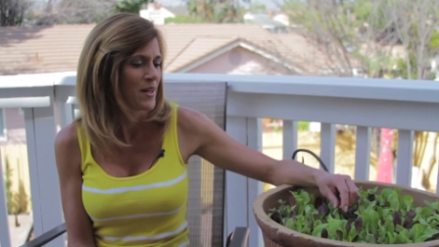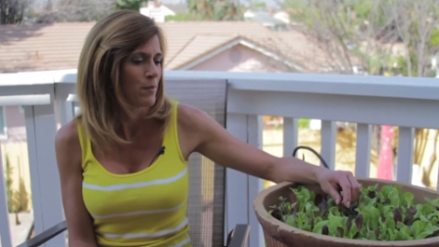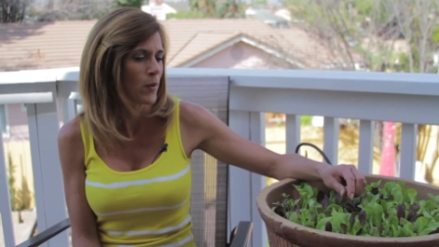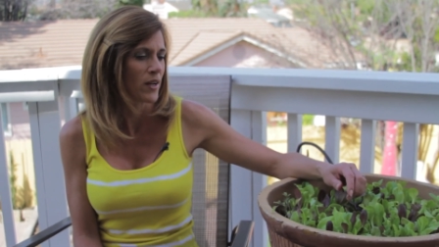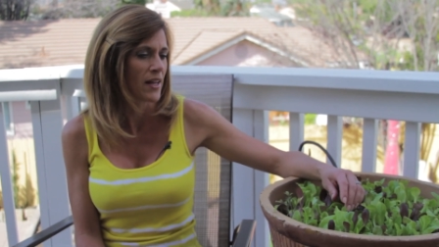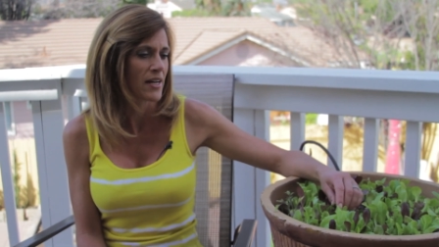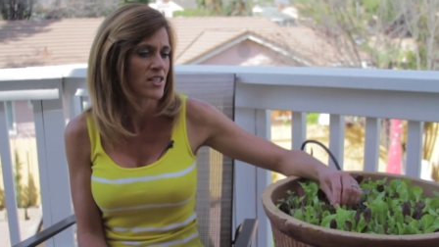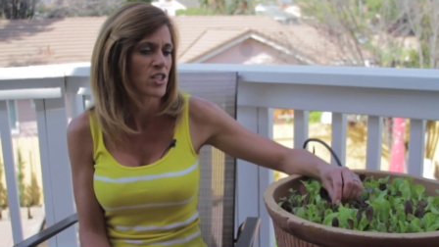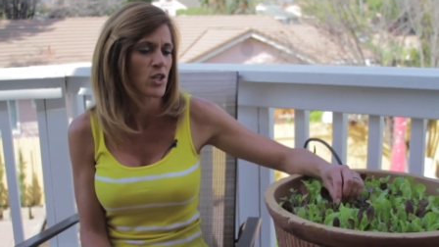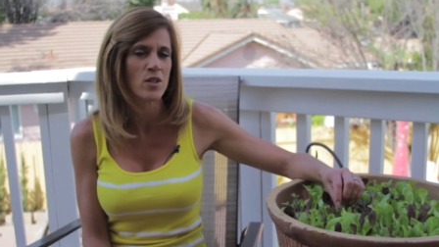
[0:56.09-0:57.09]
But what I like
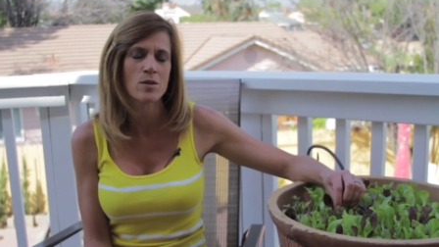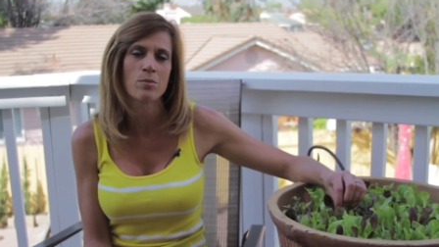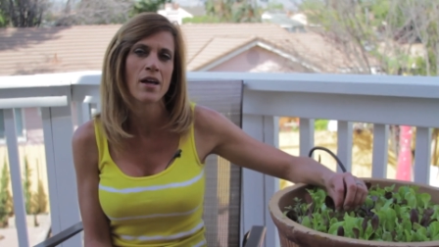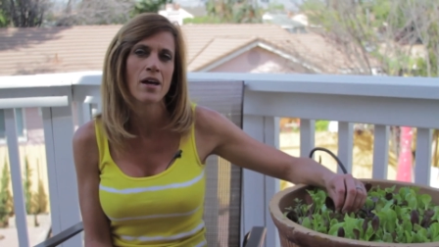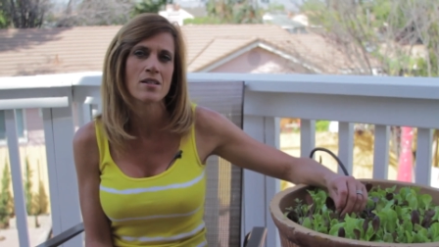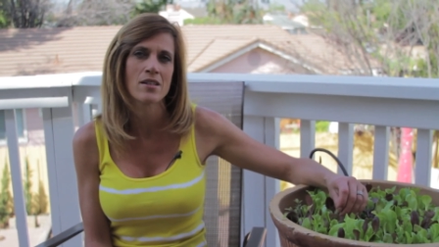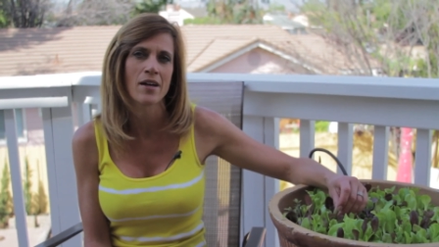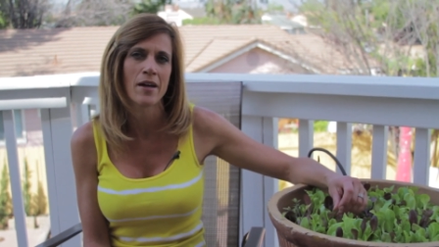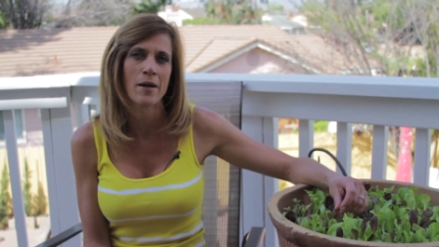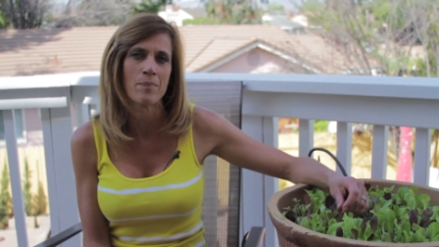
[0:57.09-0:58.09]
to do is plant,
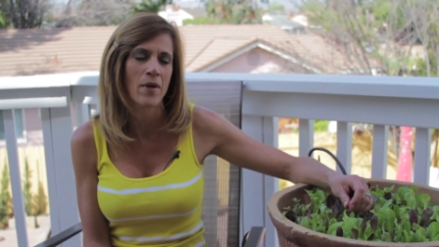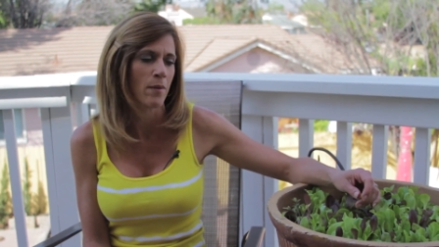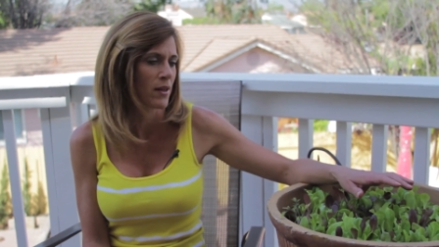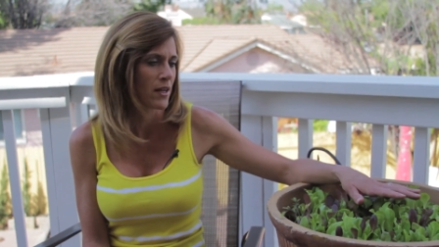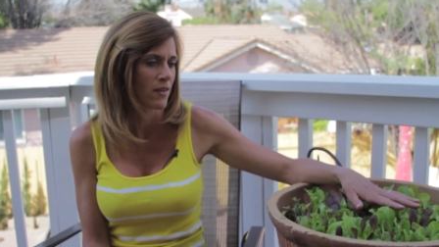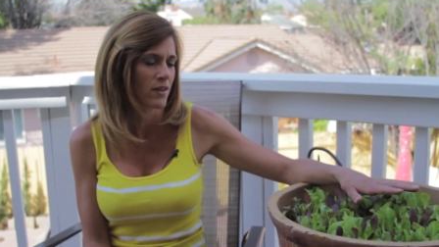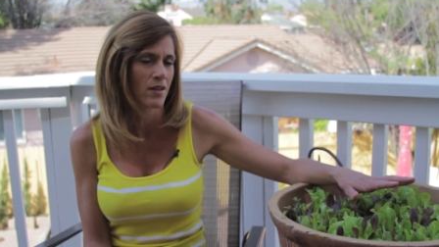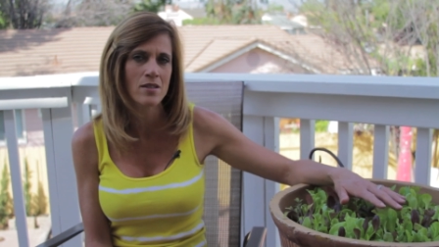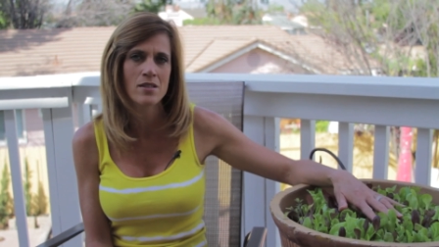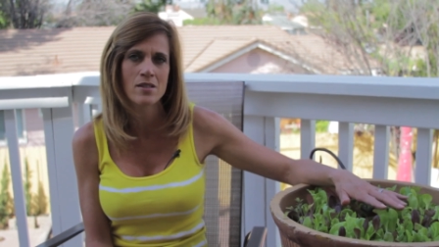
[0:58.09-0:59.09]
um, I planted
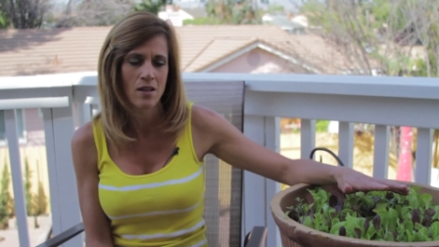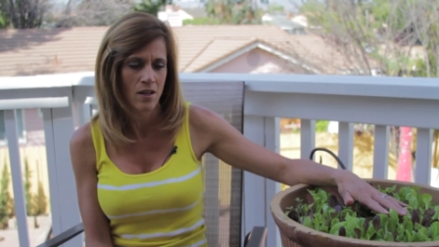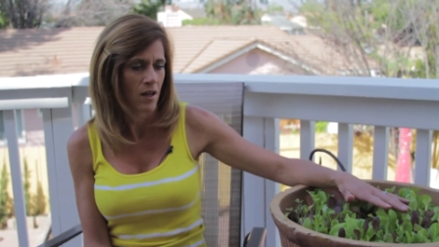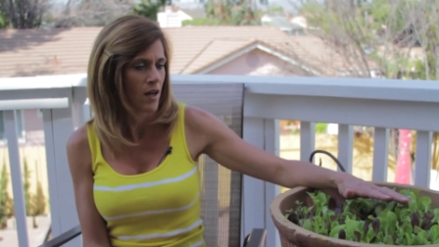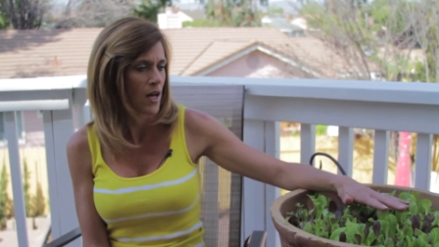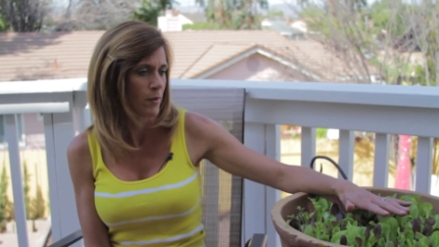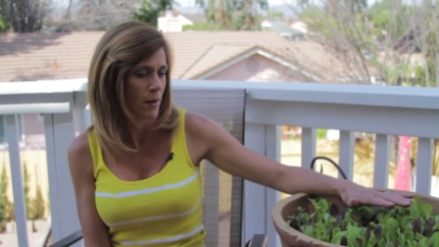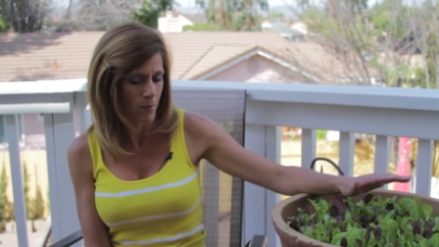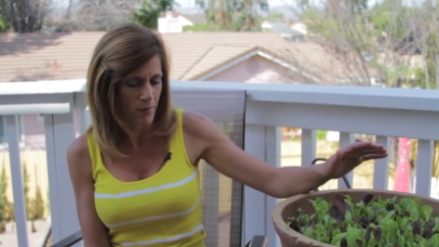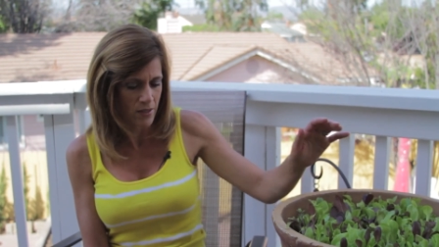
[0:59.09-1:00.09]
this um, a
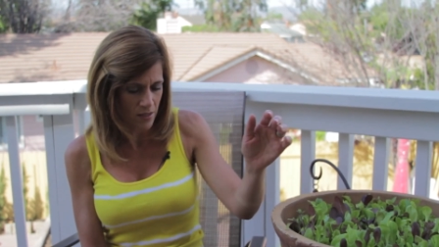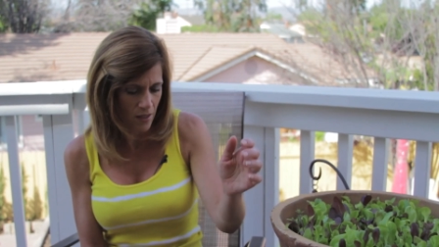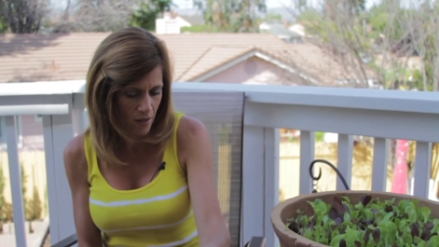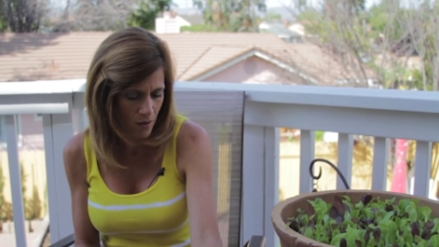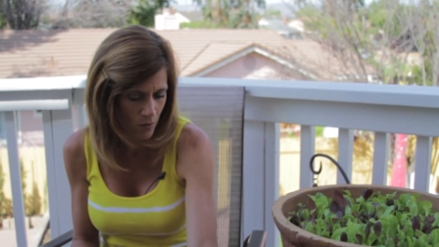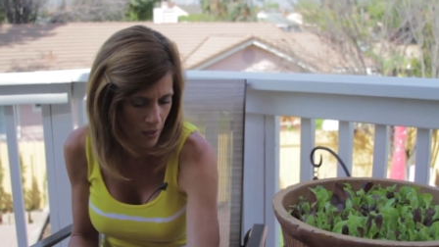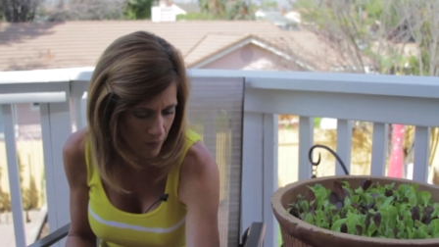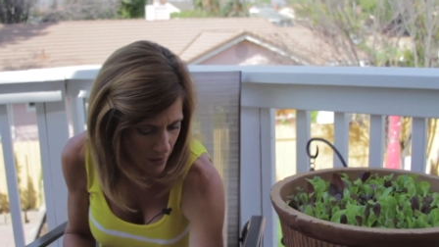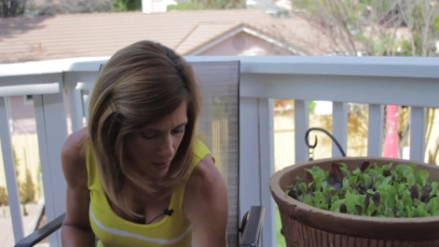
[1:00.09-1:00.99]
couple months ago, and then